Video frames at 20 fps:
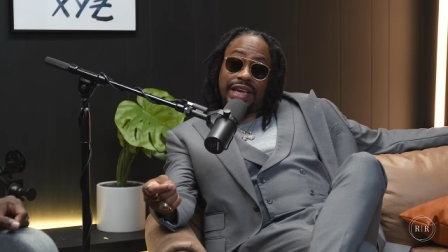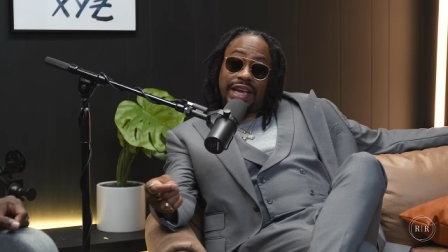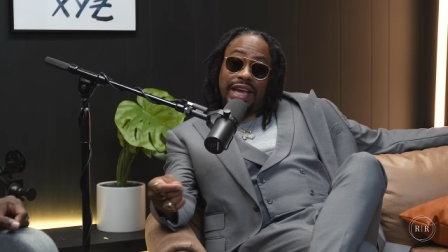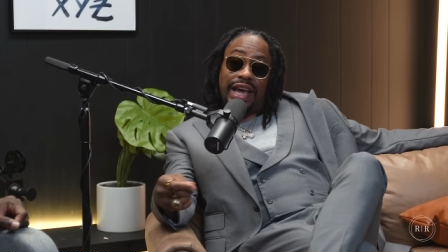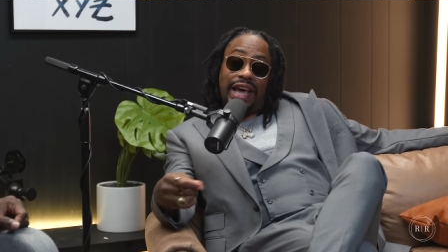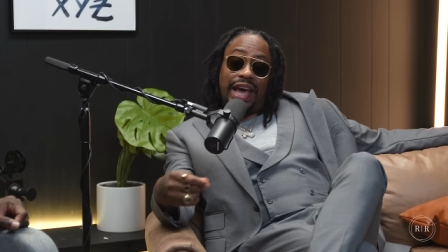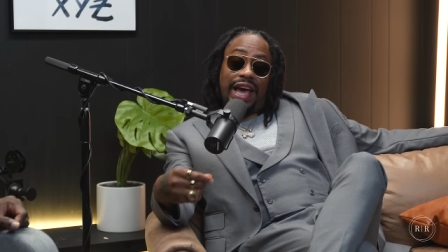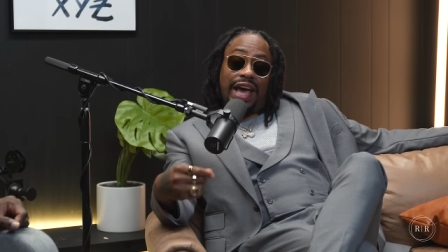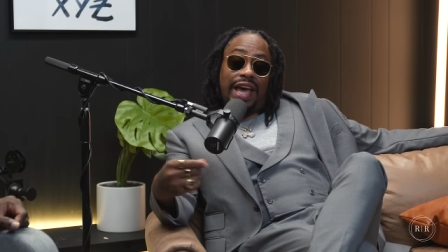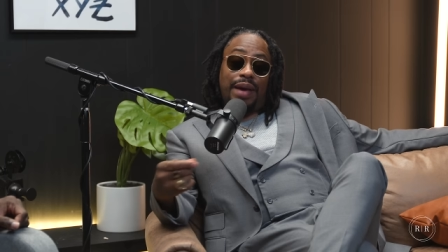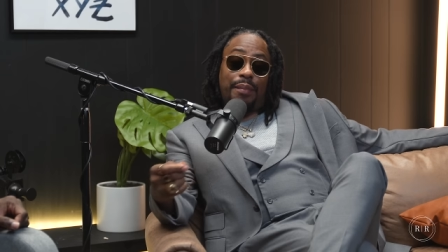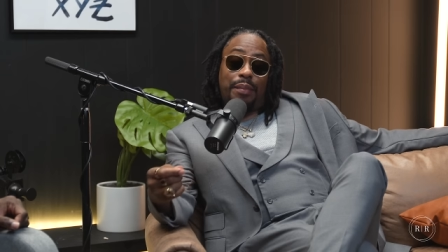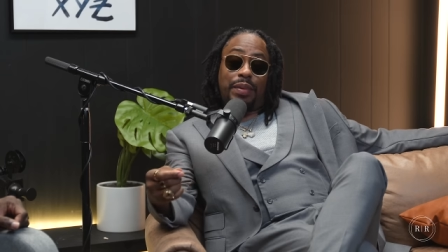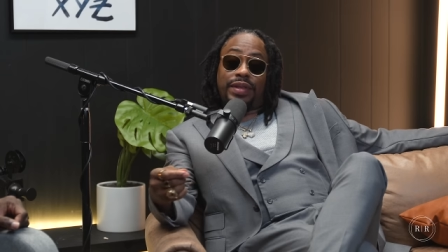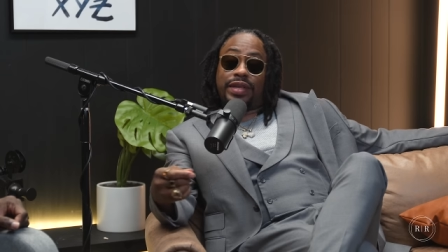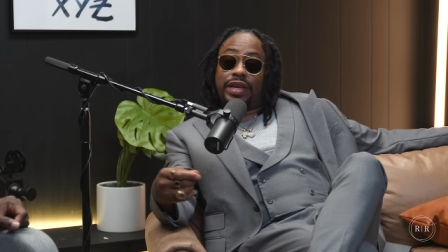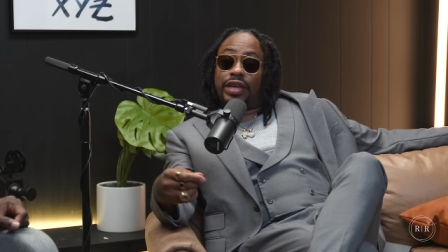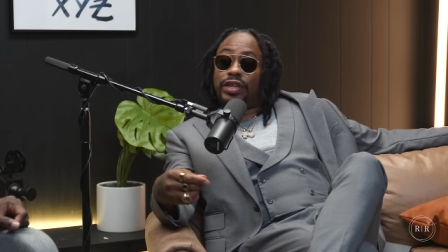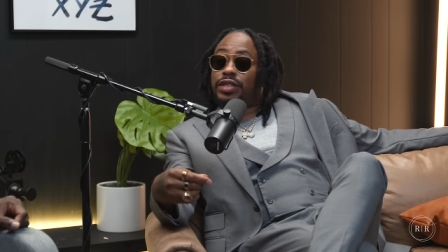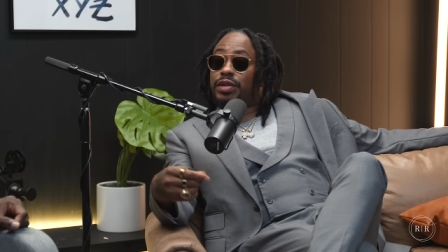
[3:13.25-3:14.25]
Mm-hmm.
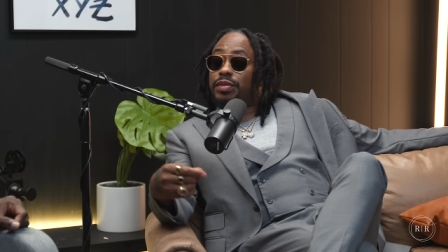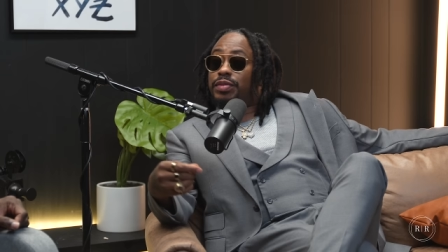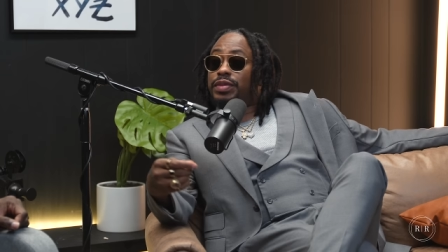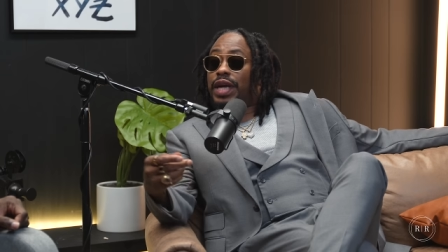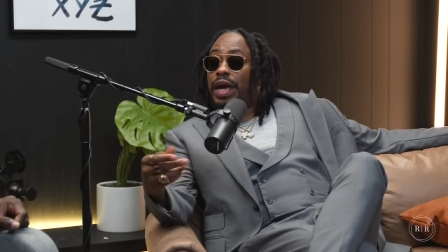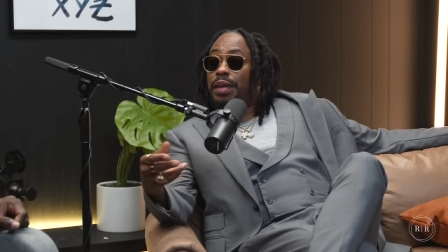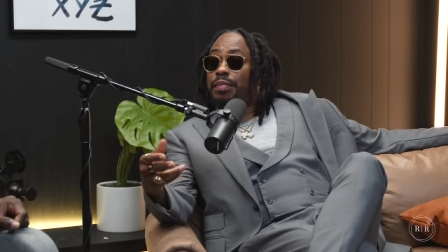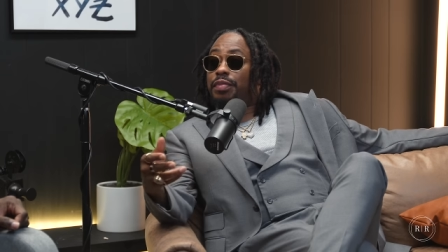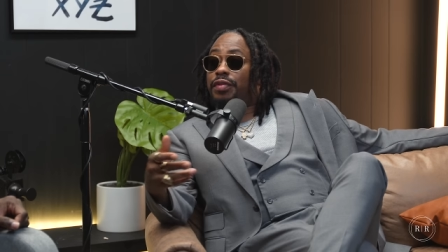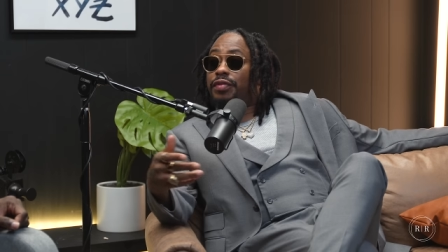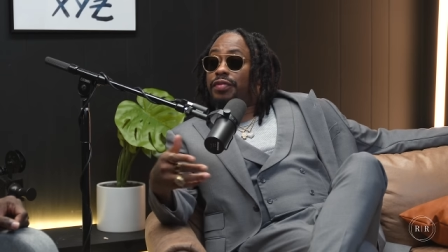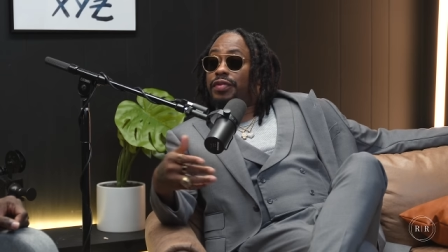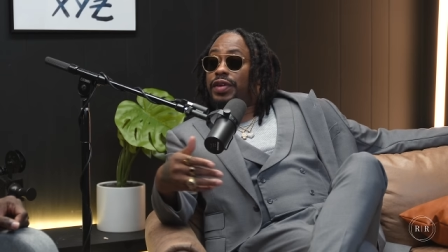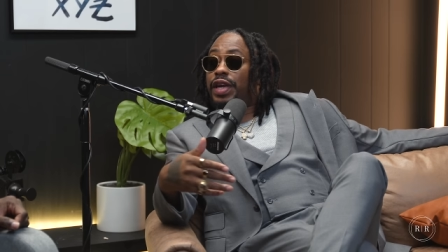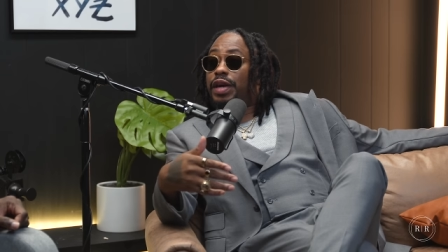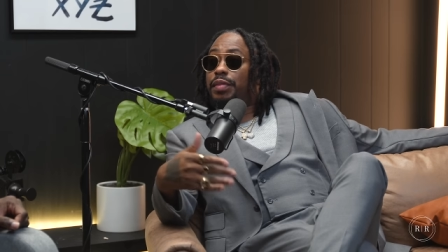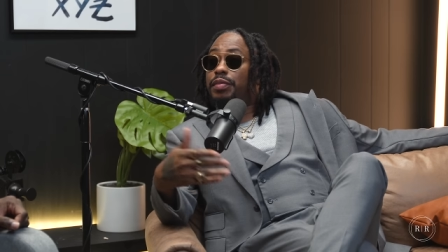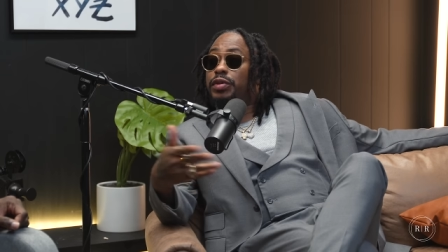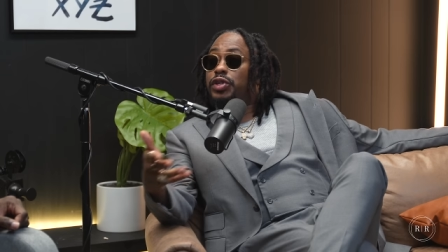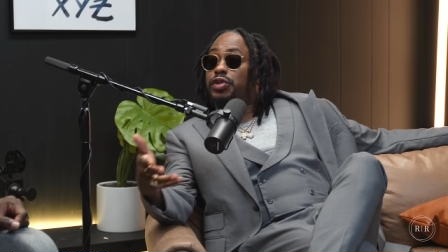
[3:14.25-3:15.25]
But there's some type of
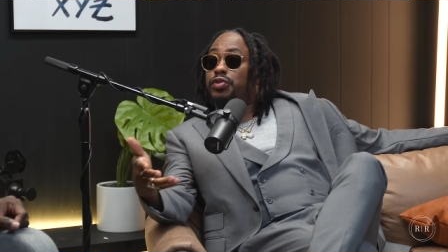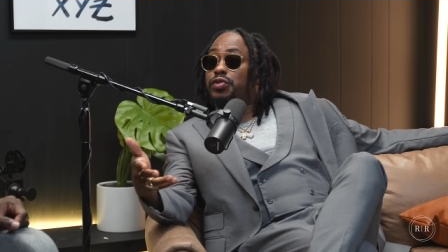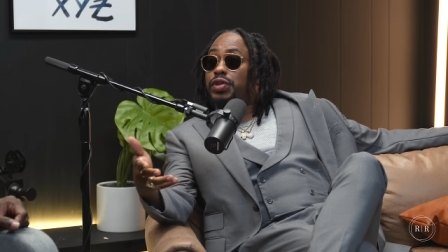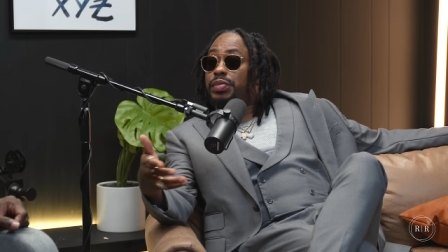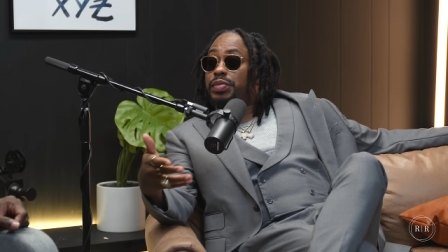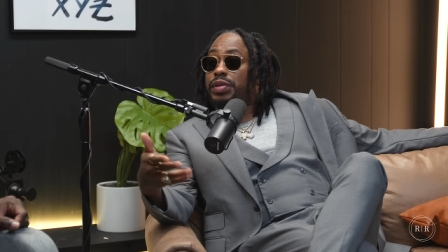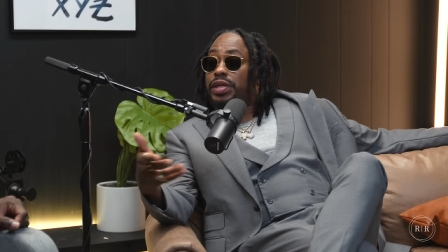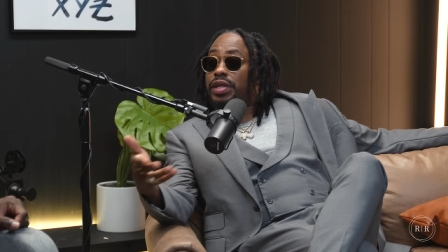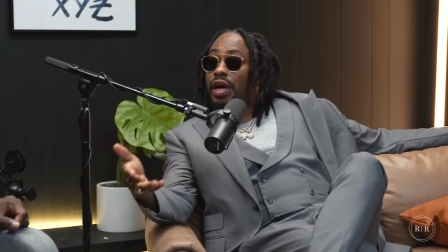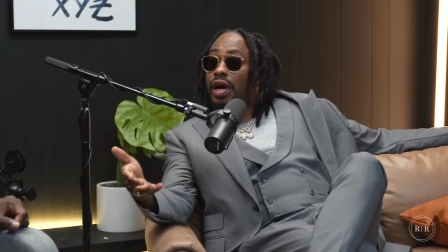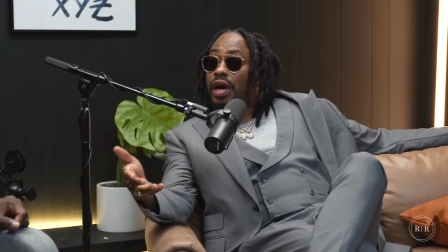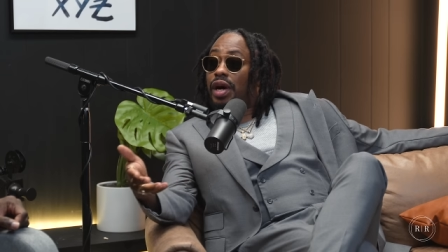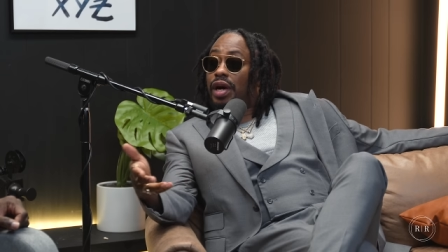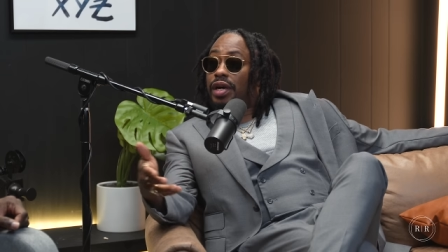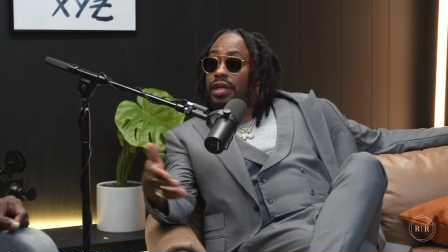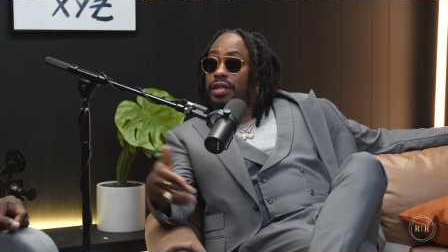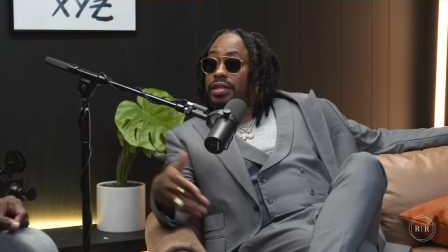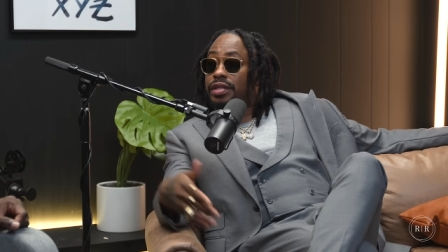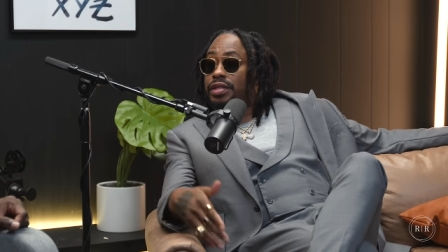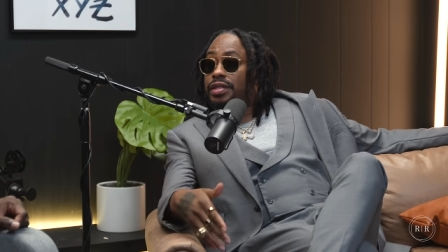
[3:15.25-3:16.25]
chemistry
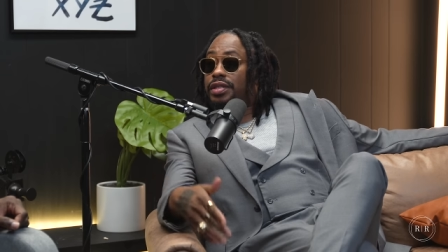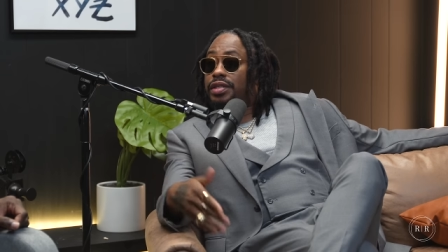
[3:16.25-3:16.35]
beyond